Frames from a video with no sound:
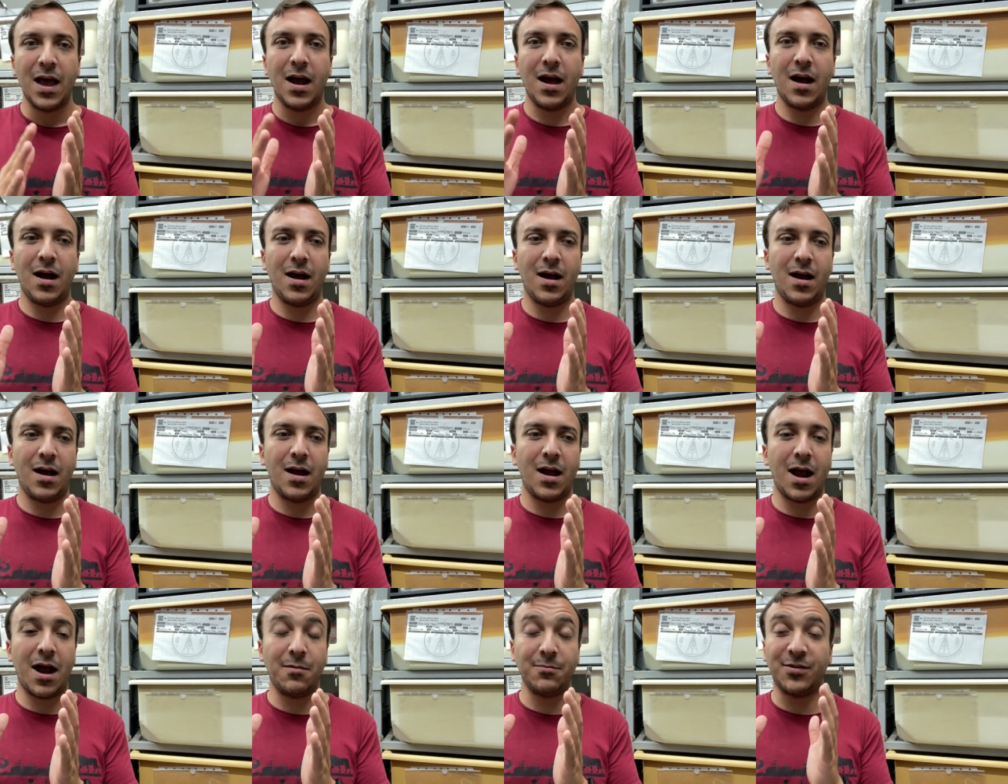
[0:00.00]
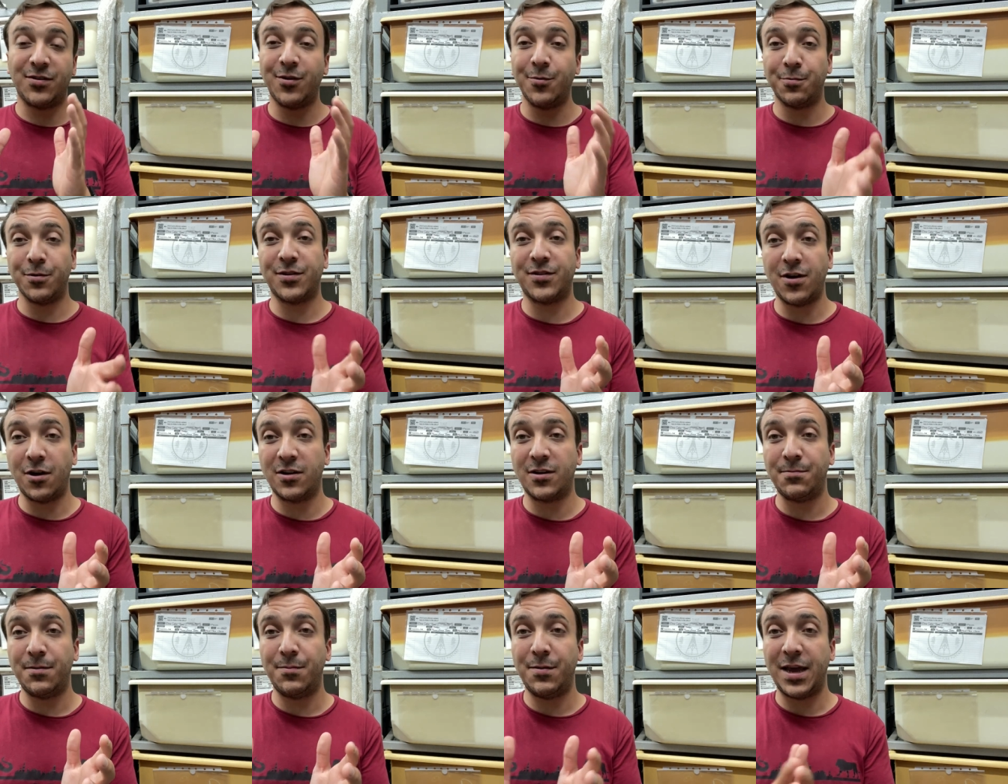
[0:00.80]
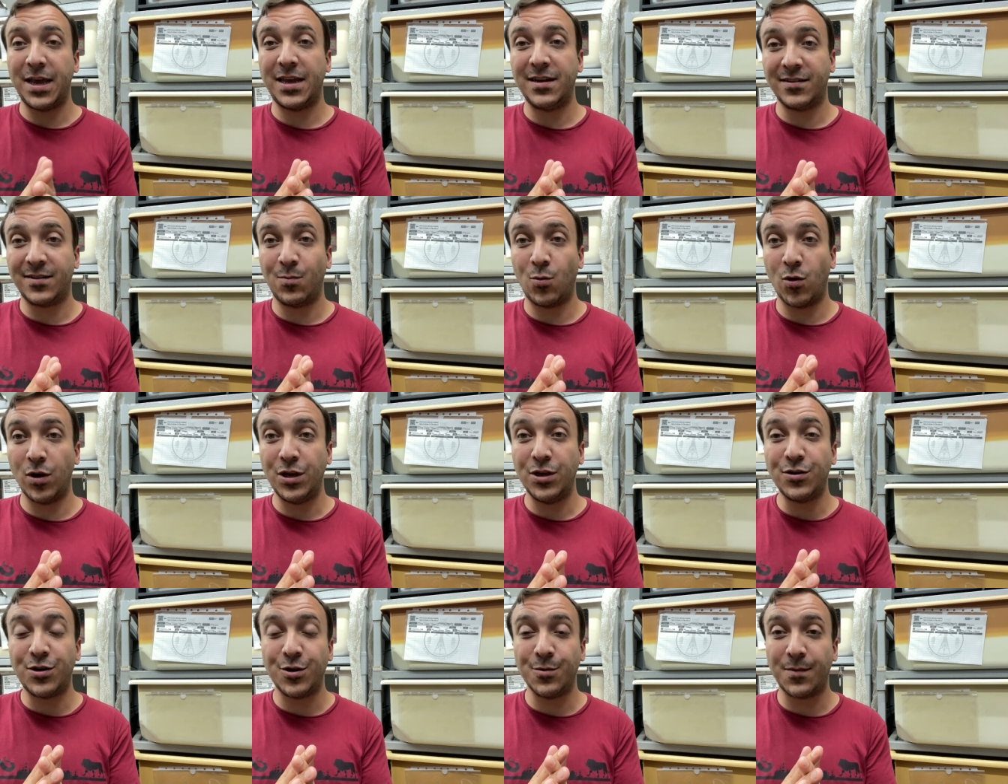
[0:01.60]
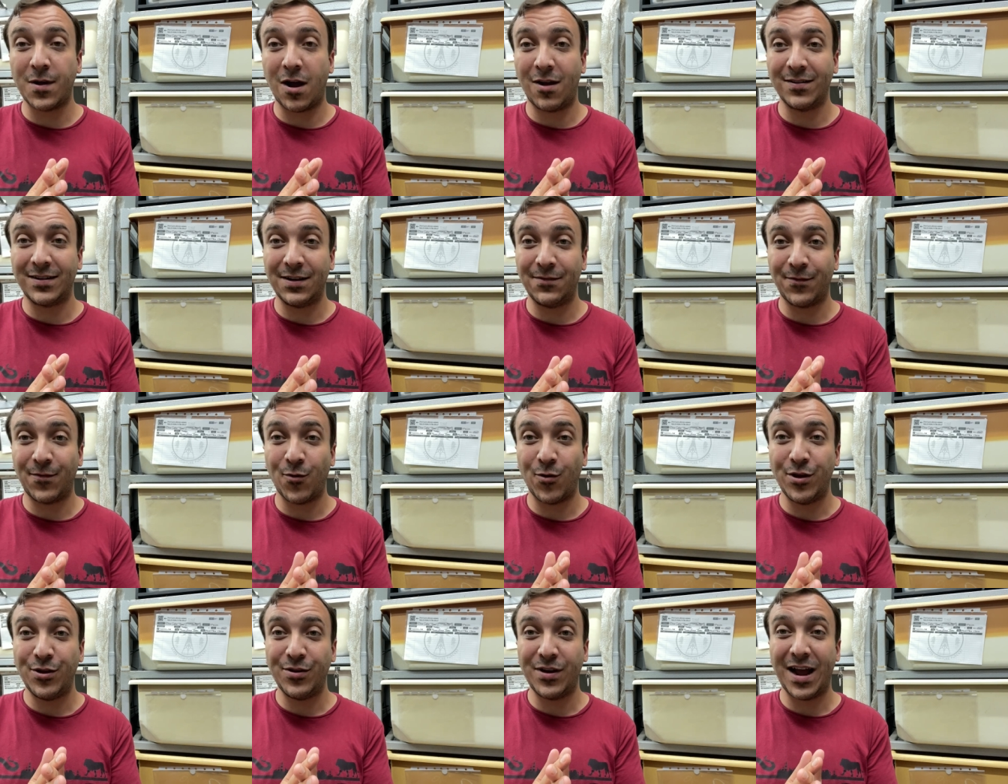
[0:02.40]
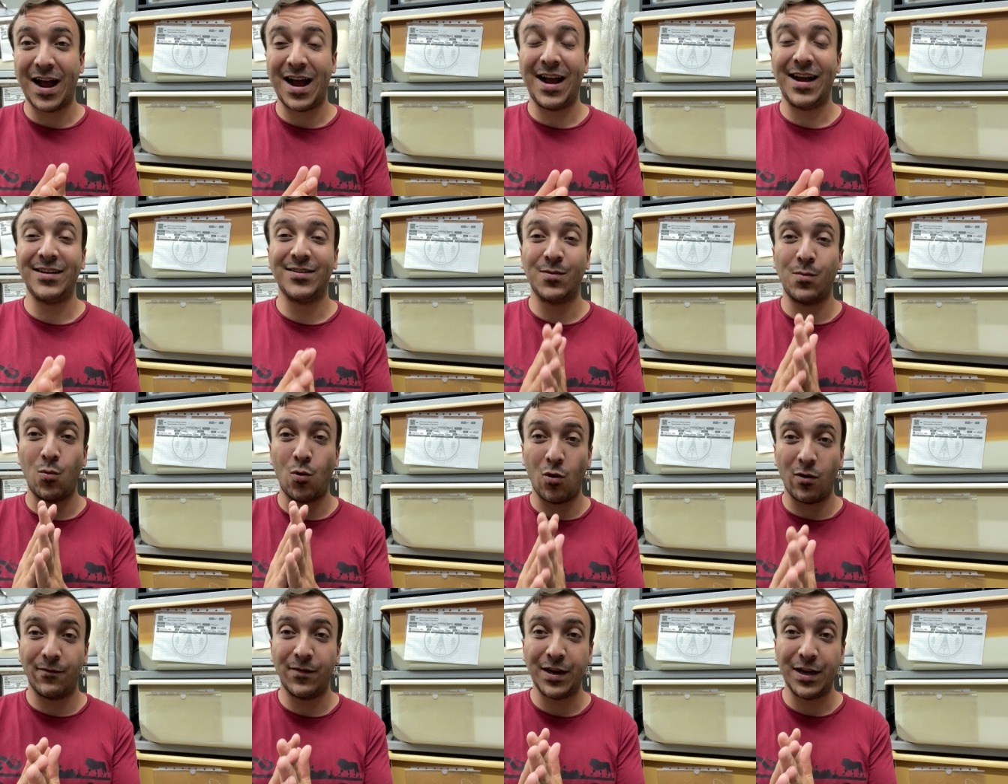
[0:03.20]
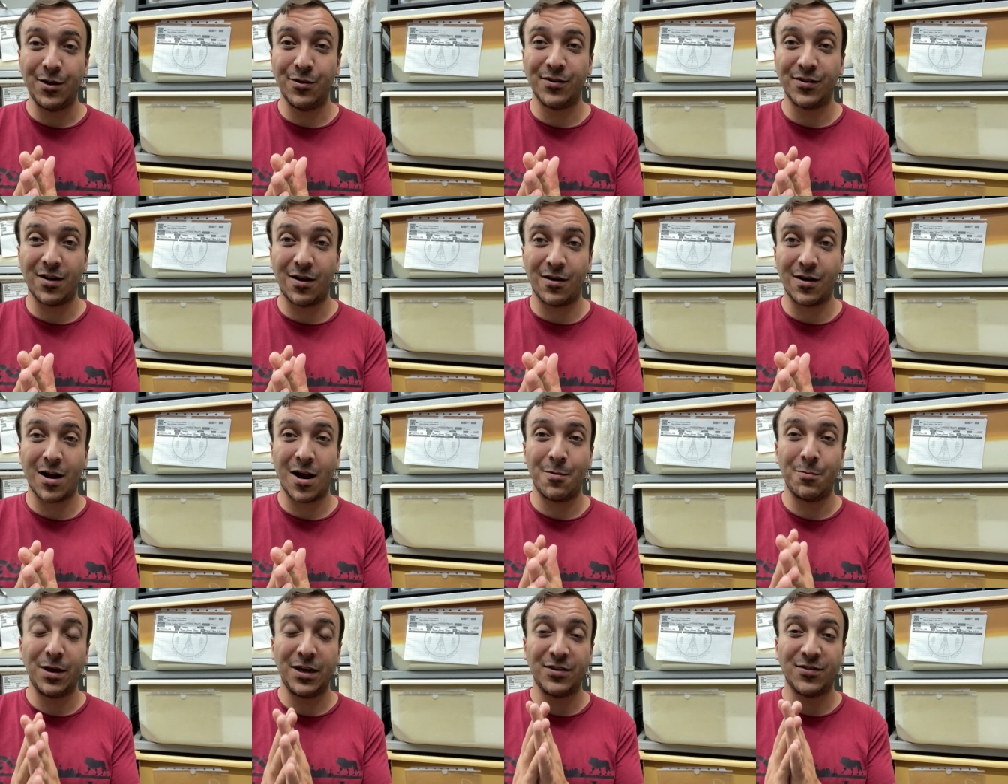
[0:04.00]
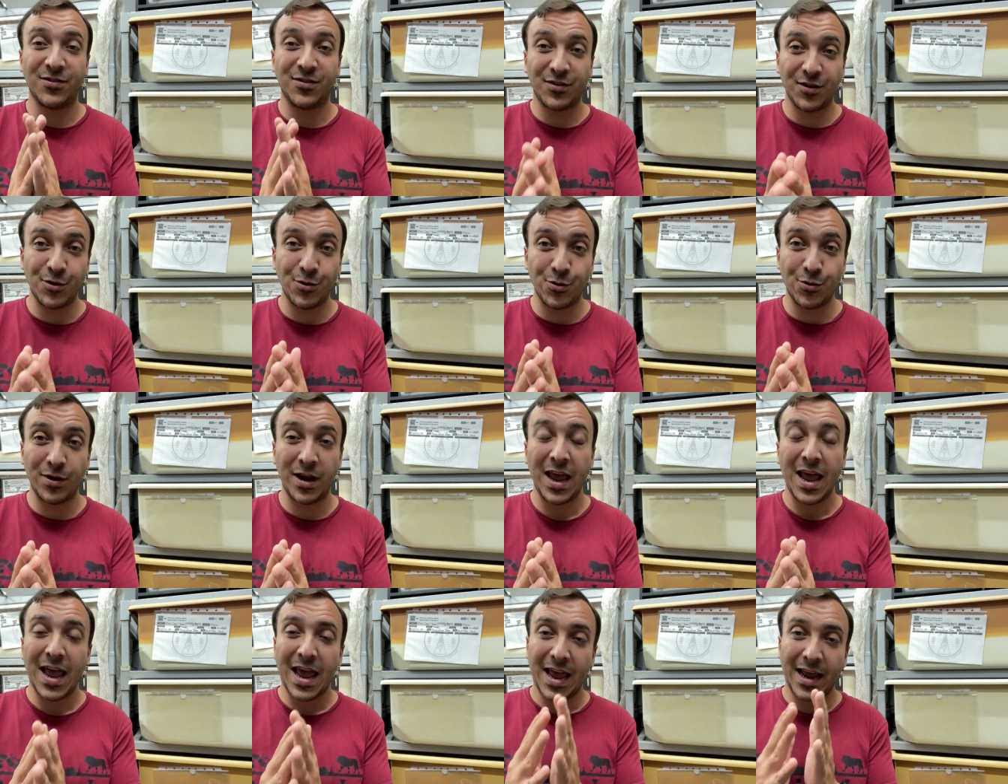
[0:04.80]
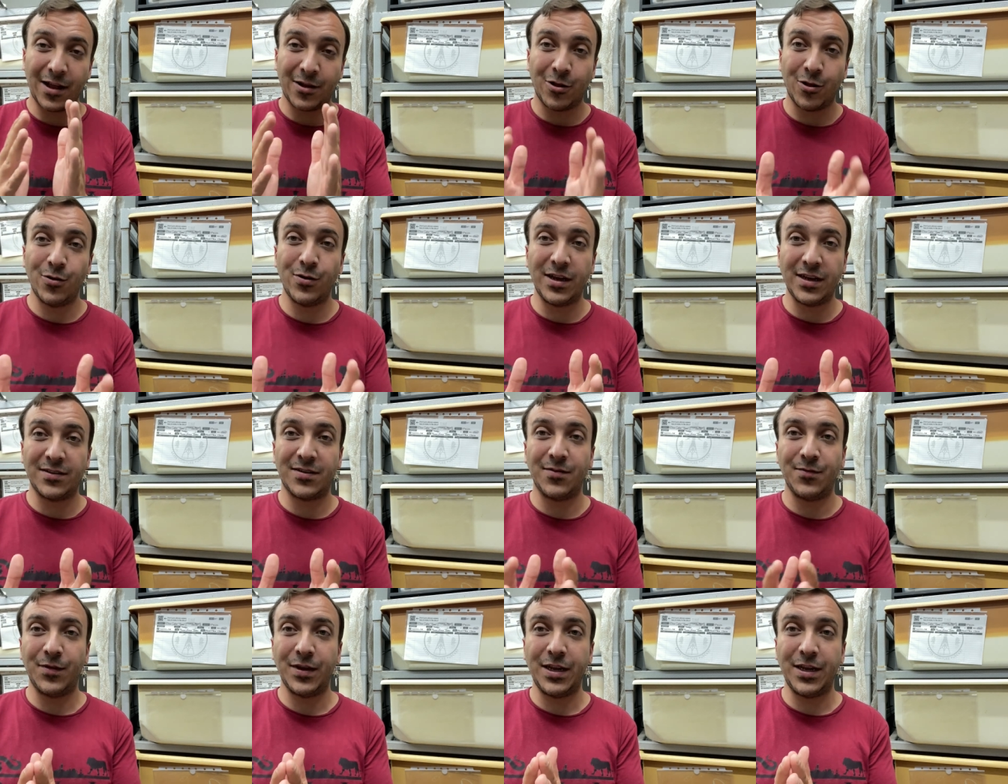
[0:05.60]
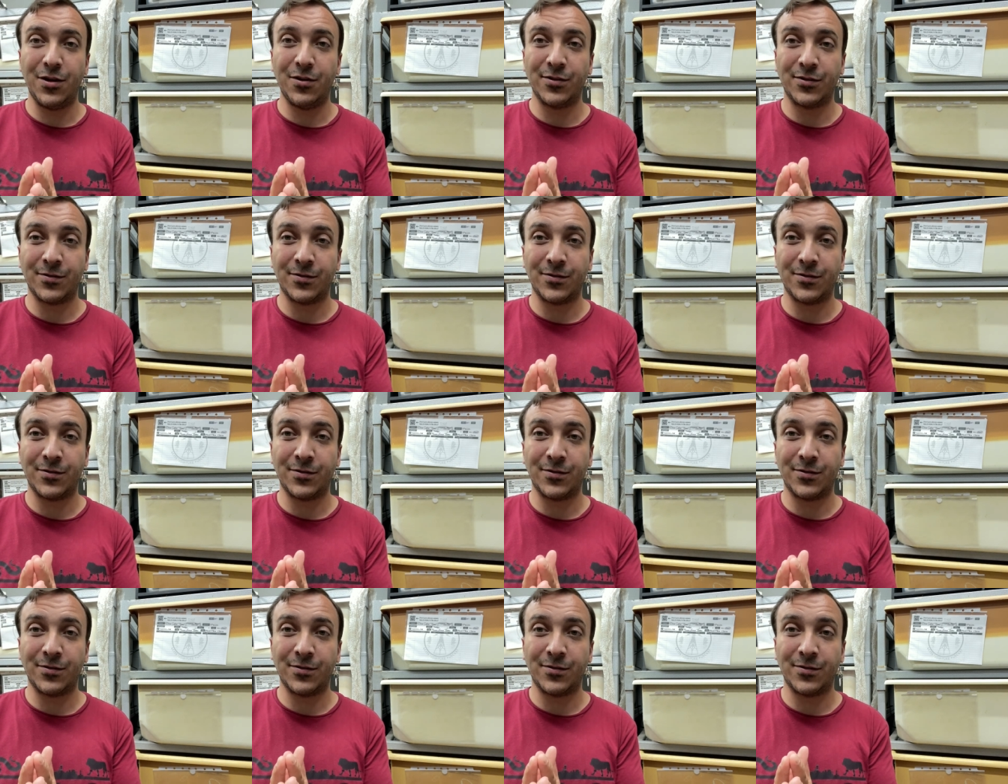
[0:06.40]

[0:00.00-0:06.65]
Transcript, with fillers: Uh, I'm super stoked to be making some more YouTube content for you guys. More videos are coming soon, including some videos